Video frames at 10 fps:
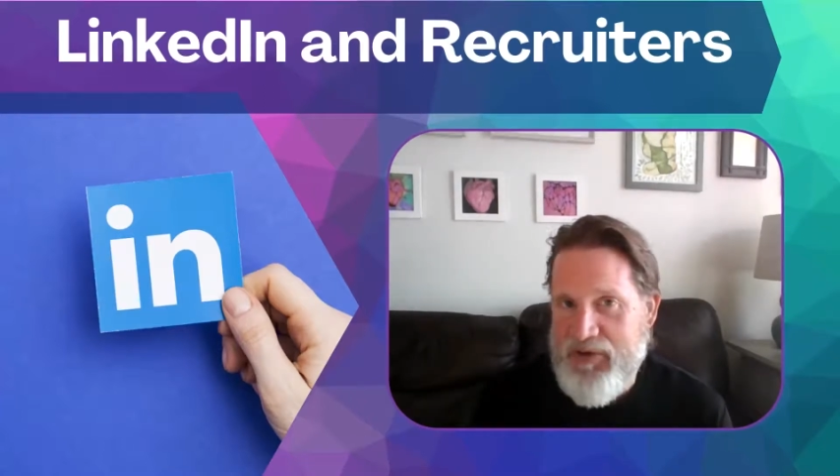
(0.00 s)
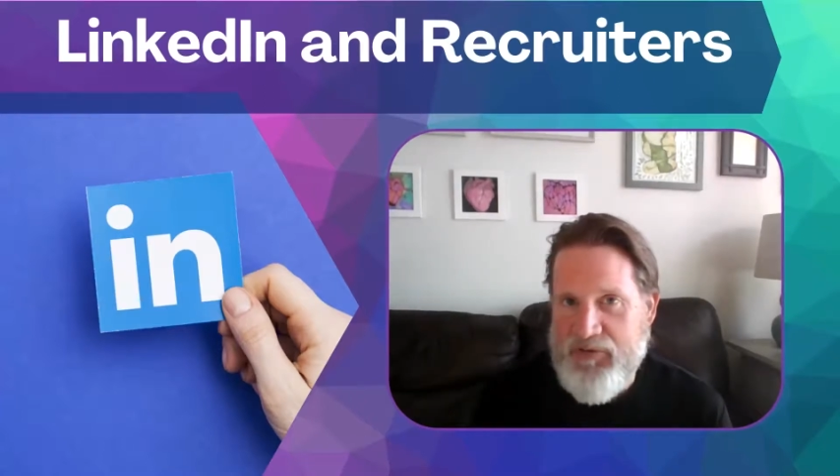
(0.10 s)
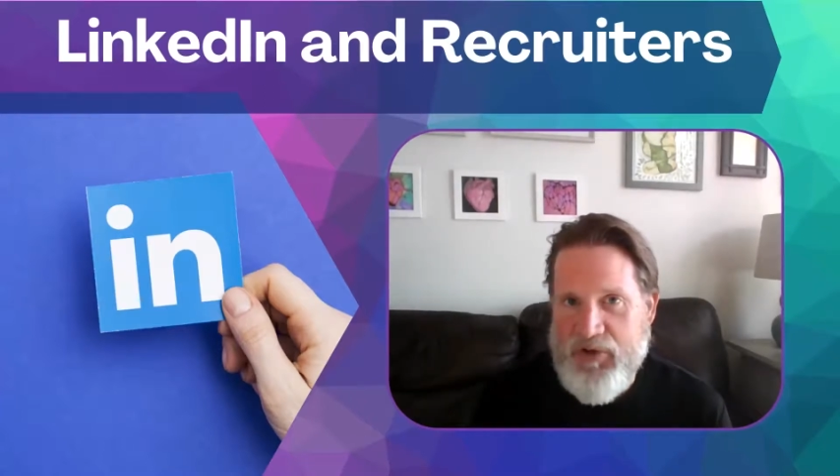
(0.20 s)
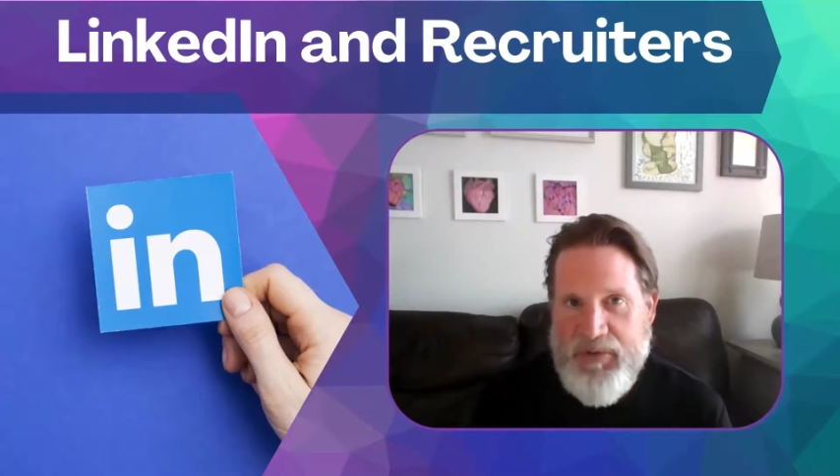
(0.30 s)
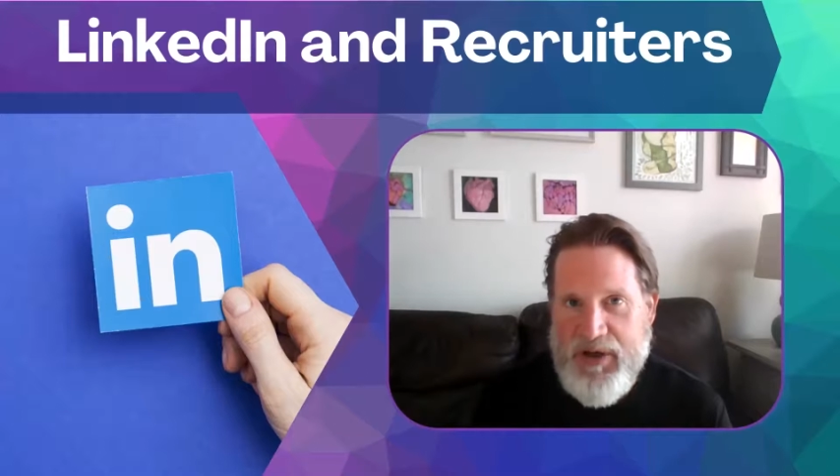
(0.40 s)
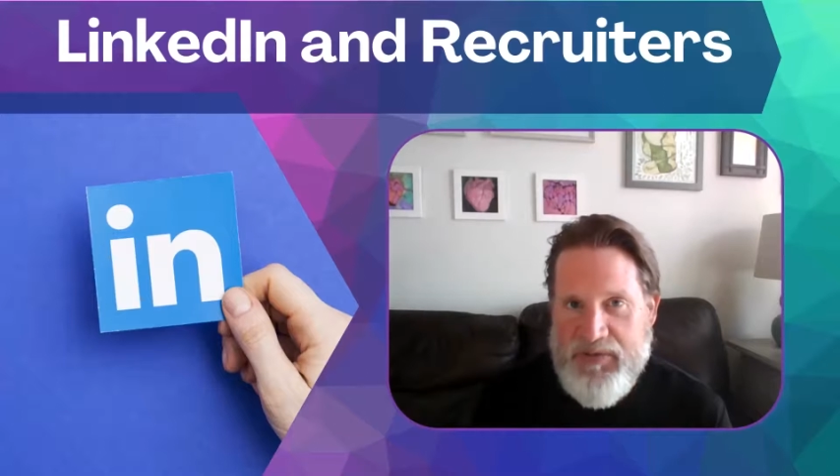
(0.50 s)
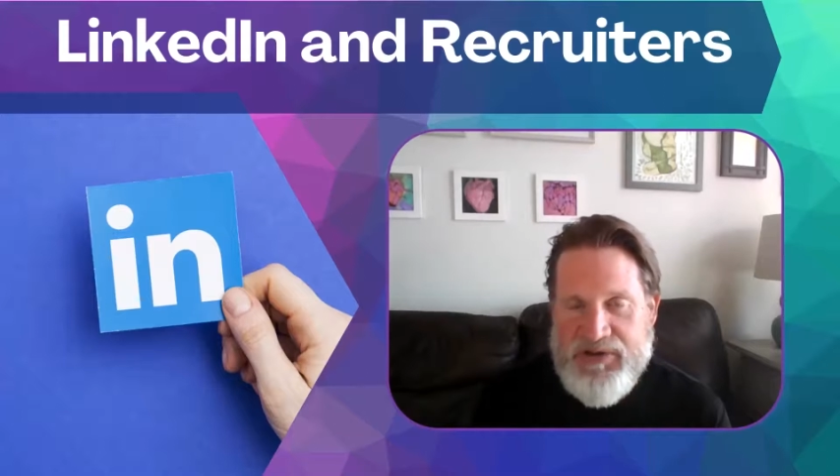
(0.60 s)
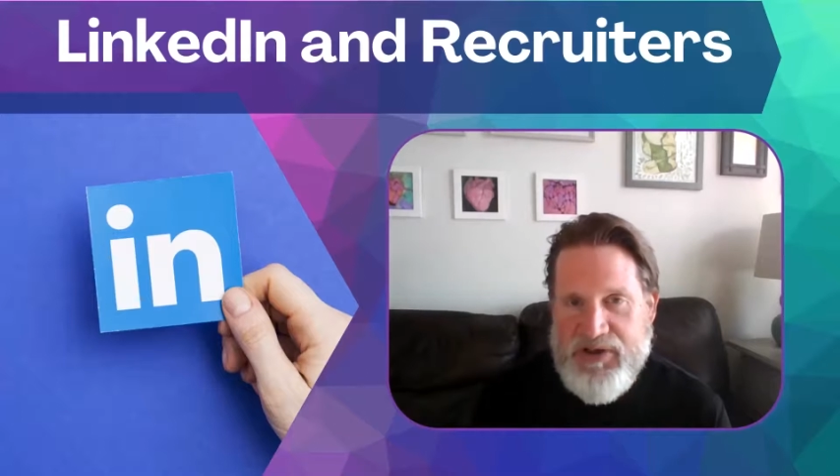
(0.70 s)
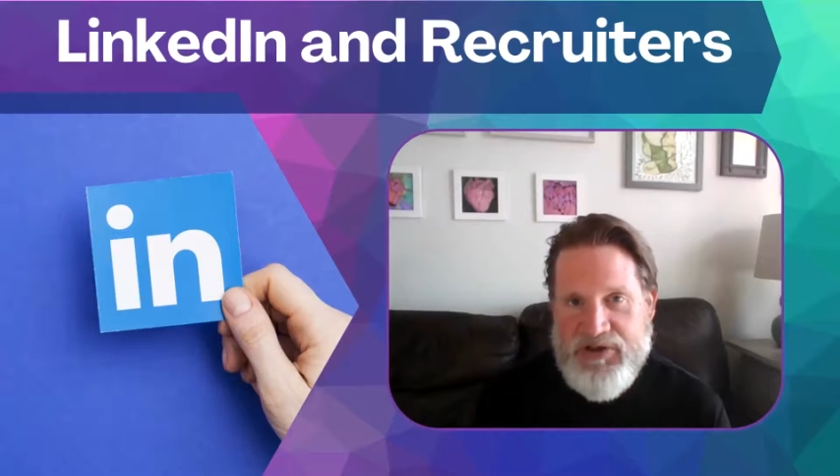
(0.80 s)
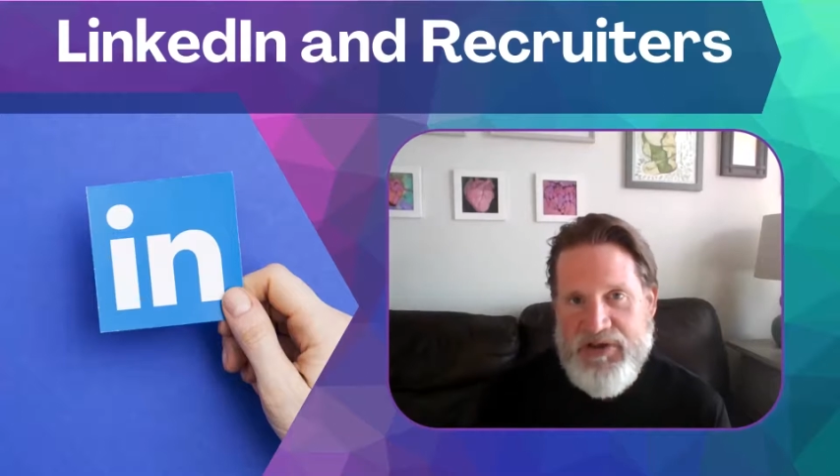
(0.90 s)
for a better
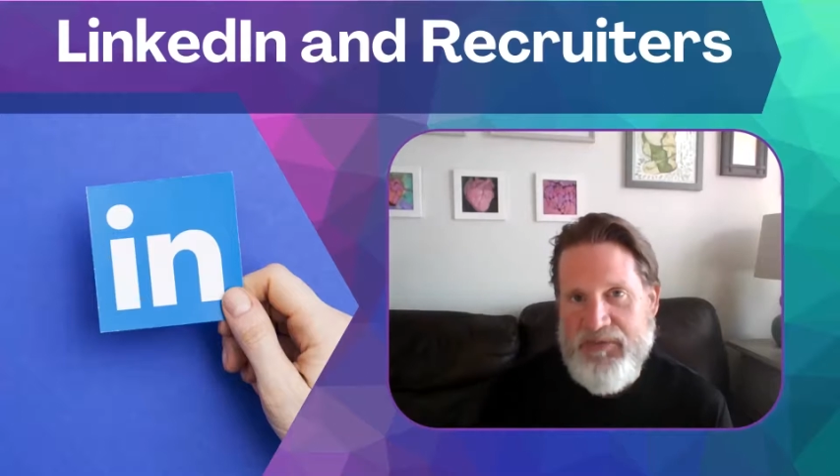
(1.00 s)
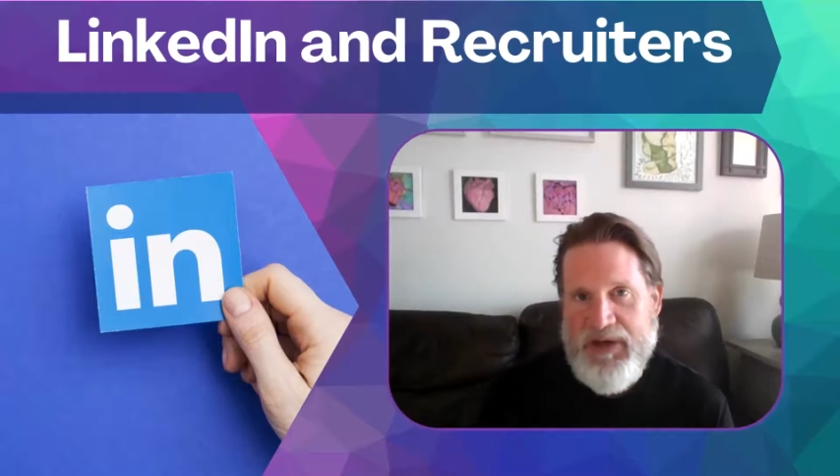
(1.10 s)
position,